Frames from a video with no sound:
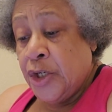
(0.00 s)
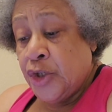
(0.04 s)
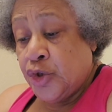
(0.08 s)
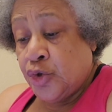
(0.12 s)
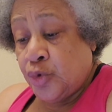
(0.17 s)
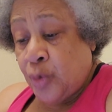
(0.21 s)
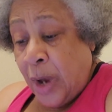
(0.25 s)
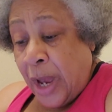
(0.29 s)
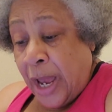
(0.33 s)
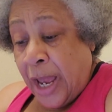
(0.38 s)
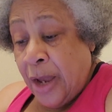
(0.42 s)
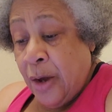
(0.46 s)

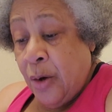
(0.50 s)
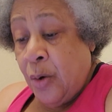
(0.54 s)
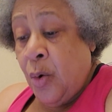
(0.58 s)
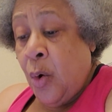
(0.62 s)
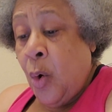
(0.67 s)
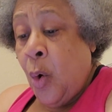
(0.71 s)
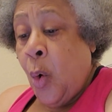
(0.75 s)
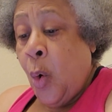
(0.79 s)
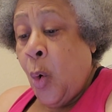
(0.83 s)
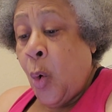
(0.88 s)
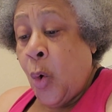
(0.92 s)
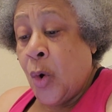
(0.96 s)

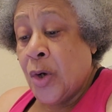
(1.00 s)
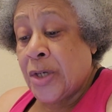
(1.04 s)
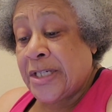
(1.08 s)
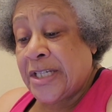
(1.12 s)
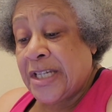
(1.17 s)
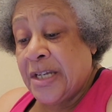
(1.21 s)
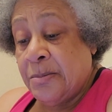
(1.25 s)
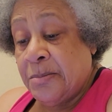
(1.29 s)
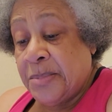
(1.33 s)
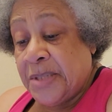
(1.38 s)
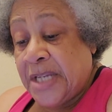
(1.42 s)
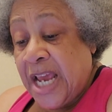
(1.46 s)
trial, or
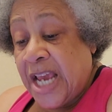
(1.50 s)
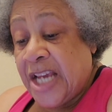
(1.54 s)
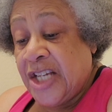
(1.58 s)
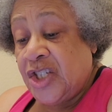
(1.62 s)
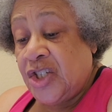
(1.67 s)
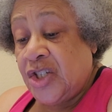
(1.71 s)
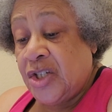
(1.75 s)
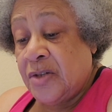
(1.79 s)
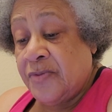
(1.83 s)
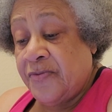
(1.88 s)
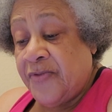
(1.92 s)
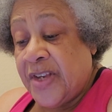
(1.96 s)

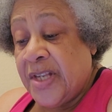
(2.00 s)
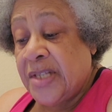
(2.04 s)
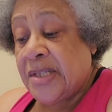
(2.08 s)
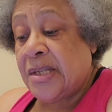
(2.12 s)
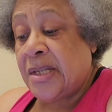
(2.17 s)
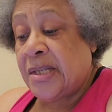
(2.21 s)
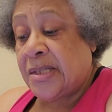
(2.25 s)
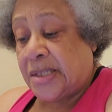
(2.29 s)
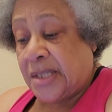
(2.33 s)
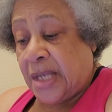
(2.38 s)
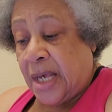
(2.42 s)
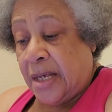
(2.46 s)
temptation
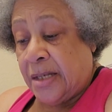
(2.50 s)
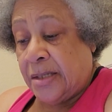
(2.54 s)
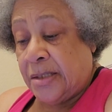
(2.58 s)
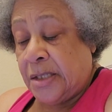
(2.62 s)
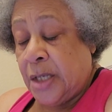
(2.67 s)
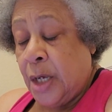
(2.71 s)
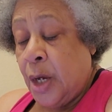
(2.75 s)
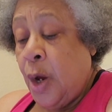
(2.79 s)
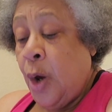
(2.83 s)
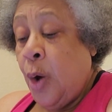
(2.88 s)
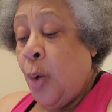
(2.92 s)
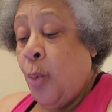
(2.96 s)
visits
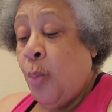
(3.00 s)
us